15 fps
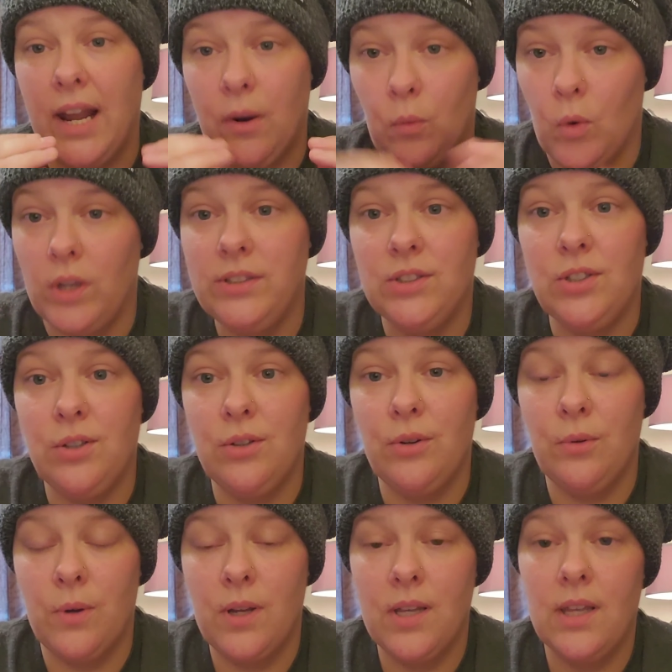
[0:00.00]
want
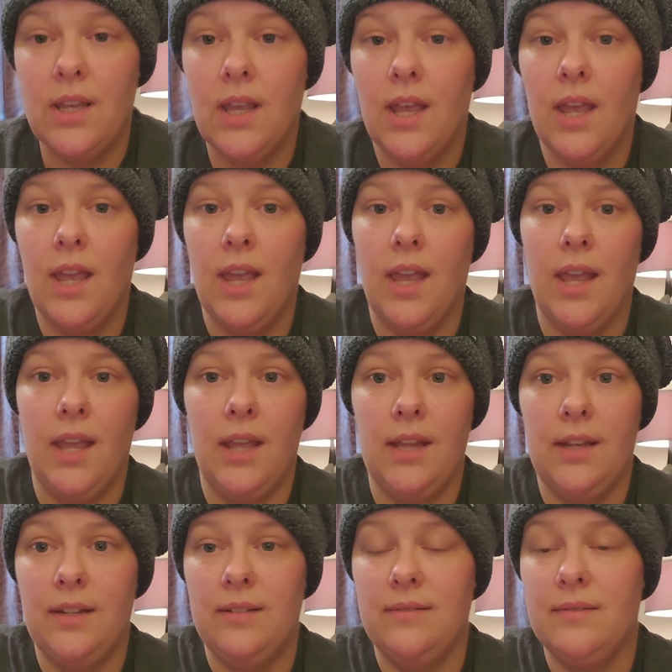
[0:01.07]
to,
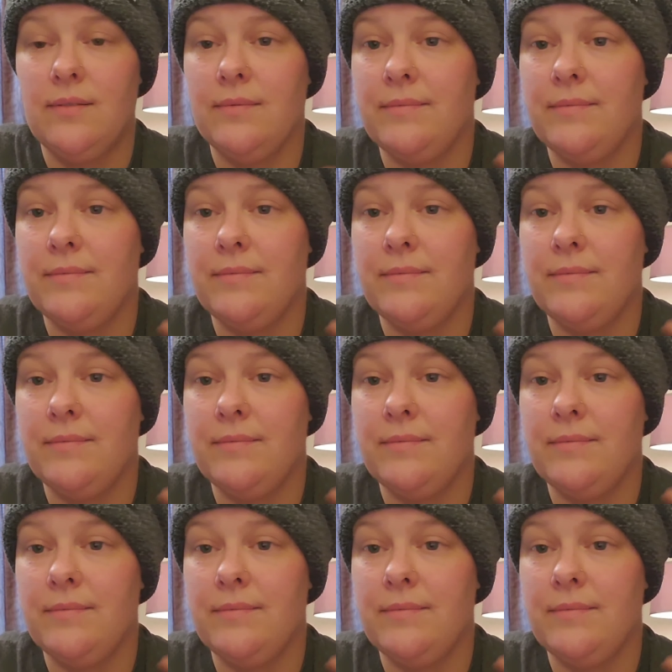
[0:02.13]
and